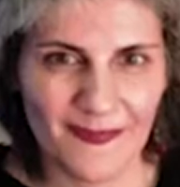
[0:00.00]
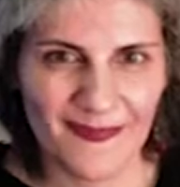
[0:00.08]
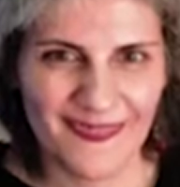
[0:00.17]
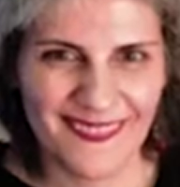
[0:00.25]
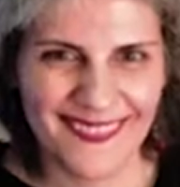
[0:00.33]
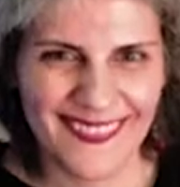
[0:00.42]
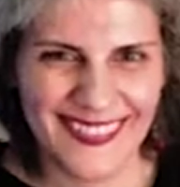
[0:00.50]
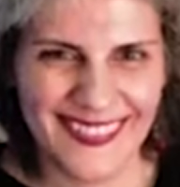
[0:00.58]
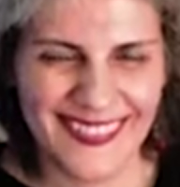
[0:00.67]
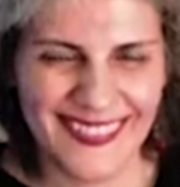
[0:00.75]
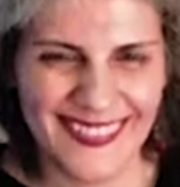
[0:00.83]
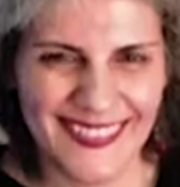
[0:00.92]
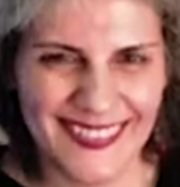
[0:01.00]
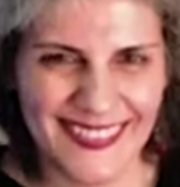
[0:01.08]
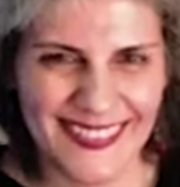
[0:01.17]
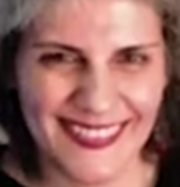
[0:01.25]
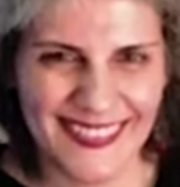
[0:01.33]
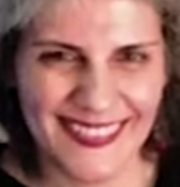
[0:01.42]

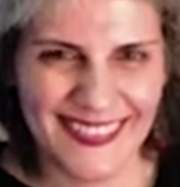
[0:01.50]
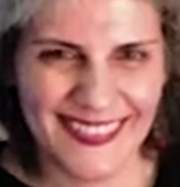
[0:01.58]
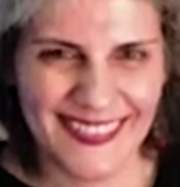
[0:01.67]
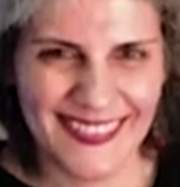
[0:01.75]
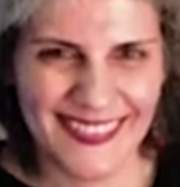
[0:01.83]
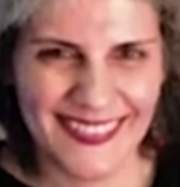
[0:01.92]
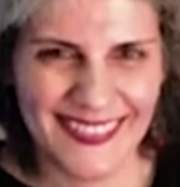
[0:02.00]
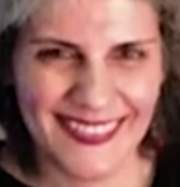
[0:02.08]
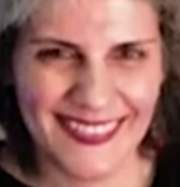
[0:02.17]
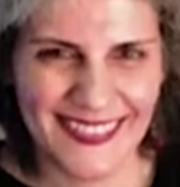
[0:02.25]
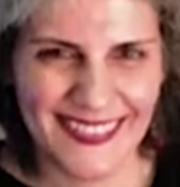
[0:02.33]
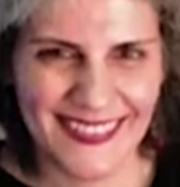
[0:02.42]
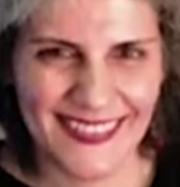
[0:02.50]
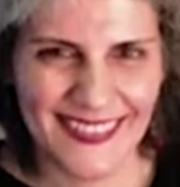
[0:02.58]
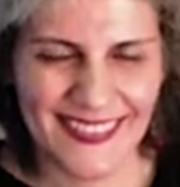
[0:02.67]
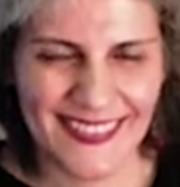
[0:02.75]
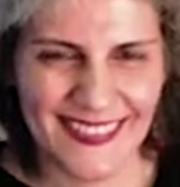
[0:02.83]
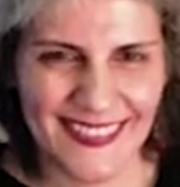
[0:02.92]

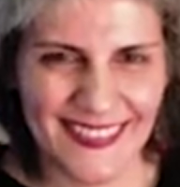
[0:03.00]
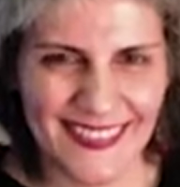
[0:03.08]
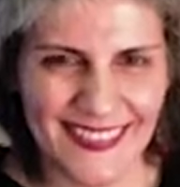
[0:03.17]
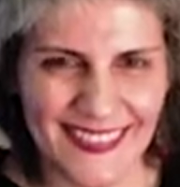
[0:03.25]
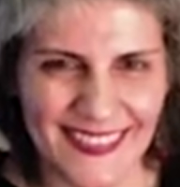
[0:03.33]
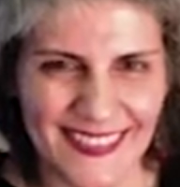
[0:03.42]
The person shown says nothing.